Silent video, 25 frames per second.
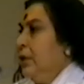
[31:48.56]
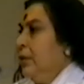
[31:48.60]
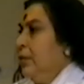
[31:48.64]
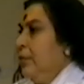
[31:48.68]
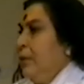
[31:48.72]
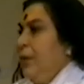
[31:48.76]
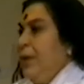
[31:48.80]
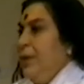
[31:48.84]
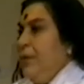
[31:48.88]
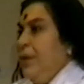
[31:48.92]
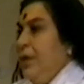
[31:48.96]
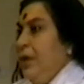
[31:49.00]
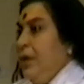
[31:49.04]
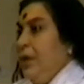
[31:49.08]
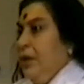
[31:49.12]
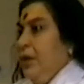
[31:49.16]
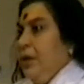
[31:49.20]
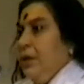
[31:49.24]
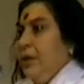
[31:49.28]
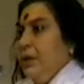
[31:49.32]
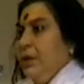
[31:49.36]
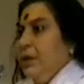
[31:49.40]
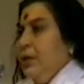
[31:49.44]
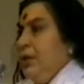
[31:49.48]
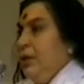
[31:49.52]

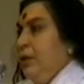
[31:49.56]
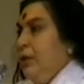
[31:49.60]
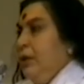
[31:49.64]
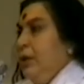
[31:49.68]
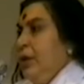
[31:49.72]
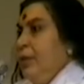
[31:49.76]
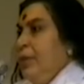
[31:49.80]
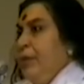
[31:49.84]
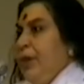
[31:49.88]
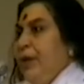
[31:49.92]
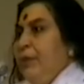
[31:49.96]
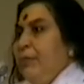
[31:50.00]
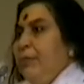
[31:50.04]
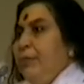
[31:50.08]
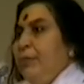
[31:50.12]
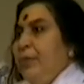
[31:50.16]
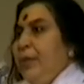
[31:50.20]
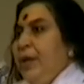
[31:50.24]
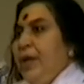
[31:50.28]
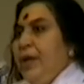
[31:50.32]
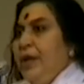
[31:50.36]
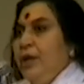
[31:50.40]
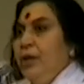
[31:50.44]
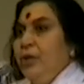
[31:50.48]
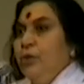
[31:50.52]
Maybe they might be
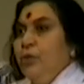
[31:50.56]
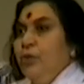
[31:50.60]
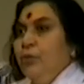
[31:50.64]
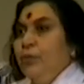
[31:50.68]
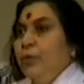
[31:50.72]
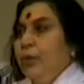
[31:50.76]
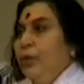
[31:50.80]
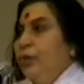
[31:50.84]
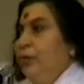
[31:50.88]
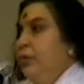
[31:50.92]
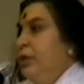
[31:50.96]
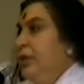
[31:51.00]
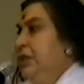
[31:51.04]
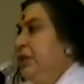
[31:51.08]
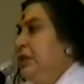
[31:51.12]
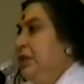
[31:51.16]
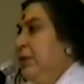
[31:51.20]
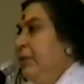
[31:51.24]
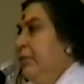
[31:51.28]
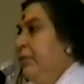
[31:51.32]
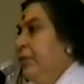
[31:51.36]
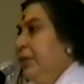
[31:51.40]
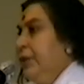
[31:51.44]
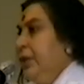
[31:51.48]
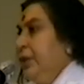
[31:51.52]
paying you for doing
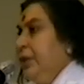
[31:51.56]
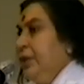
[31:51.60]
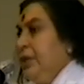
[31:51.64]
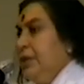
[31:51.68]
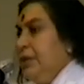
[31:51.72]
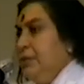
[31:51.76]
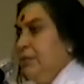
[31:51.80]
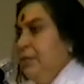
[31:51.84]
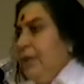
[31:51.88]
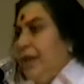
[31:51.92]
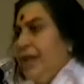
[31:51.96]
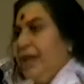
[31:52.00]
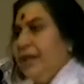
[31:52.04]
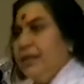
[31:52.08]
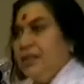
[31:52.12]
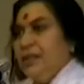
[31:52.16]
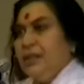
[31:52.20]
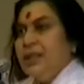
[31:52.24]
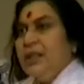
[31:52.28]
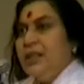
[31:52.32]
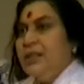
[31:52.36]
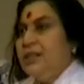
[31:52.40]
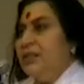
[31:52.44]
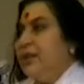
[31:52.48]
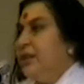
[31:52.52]
some work, doesn't matter,
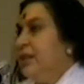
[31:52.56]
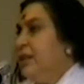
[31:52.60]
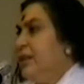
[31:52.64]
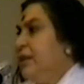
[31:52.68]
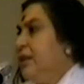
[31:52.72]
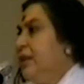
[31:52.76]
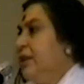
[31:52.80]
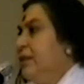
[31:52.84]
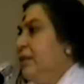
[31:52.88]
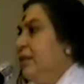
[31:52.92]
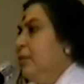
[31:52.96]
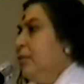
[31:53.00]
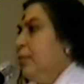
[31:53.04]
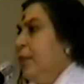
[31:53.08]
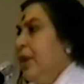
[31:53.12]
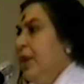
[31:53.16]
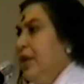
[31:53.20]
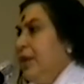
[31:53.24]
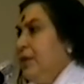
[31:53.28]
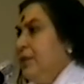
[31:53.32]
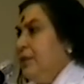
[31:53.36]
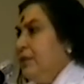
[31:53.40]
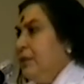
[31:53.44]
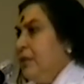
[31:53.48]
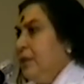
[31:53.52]
that's another
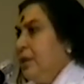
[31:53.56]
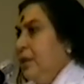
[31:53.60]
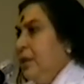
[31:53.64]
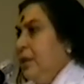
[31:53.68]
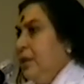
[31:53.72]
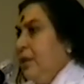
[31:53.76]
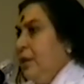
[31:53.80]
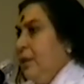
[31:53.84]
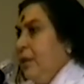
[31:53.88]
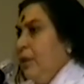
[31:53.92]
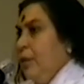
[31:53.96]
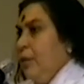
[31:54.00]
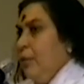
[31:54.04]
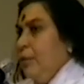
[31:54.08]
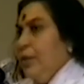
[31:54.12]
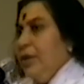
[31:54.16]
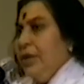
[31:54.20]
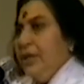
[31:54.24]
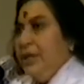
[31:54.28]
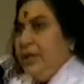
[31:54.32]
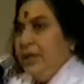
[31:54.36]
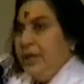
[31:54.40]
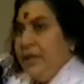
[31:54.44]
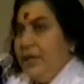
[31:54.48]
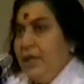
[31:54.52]
enterprise.
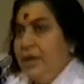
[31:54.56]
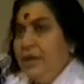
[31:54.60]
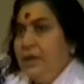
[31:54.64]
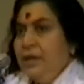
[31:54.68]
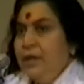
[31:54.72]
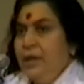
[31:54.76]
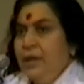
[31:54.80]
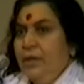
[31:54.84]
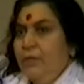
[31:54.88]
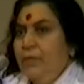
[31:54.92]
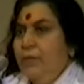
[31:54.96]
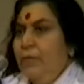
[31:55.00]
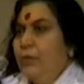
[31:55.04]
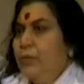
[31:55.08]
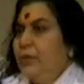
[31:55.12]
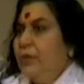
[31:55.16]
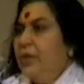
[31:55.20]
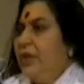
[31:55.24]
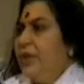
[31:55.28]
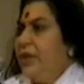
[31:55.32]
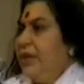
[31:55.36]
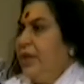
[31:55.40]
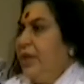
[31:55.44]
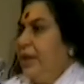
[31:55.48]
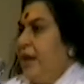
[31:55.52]
But did it give you
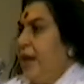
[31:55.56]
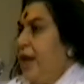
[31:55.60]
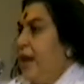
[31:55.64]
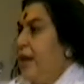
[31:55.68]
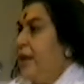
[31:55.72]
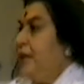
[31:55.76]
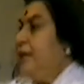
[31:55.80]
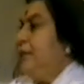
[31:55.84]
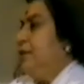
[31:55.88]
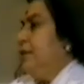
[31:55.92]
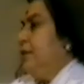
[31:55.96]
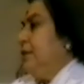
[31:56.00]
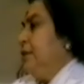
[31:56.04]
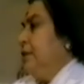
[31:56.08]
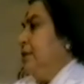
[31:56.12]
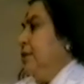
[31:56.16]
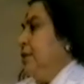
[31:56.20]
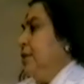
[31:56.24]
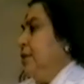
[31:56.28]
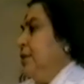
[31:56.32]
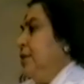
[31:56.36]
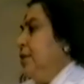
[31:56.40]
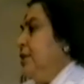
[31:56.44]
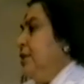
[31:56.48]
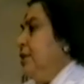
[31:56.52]
the reality?
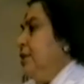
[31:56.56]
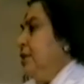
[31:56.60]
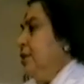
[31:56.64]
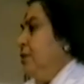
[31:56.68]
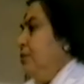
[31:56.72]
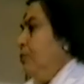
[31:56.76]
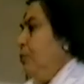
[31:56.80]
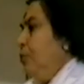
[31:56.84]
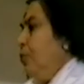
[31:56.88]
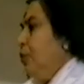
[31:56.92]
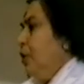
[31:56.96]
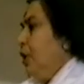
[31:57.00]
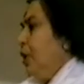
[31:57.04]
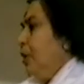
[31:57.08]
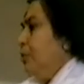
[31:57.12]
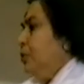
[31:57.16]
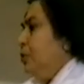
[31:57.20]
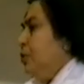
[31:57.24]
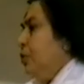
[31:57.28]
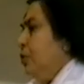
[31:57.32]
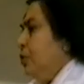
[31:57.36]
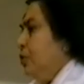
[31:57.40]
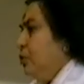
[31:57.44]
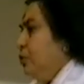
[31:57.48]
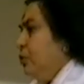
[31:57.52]
Did it give you your
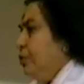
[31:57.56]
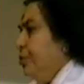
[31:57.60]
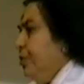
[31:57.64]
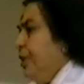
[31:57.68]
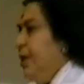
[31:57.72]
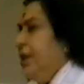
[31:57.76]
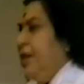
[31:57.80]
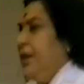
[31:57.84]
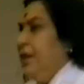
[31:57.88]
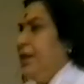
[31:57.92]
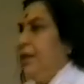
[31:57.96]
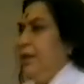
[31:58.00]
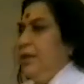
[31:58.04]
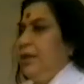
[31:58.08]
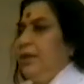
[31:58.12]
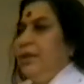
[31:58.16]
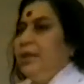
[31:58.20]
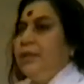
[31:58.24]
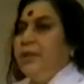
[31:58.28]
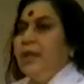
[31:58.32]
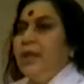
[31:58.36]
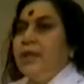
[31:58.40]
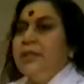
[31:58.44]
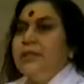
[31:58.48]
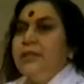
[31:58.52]
absolute meaning?
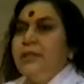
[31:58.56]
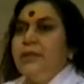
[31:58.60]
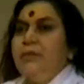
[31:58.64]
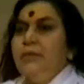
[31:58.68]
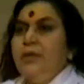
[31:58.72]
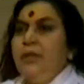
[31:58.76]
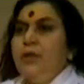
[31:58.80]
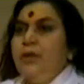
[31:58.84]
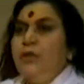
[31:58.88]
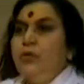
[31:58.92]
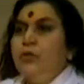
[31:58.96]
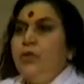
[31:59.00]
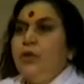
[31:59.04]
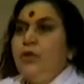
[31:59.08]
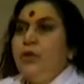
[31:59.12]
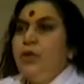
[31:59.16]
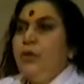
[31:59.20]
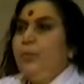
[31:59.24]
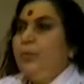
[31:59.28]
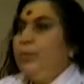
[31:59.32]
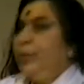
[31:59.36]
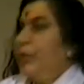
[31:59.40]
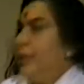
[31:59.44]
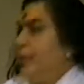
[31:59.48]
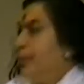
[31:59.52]
It has given you
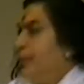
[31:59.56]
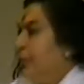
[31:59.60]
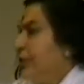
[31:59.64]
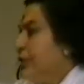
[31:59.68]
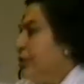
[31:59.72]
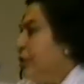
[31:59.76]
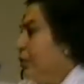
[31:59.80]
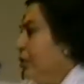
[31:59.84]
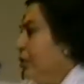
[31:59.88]
your purpose or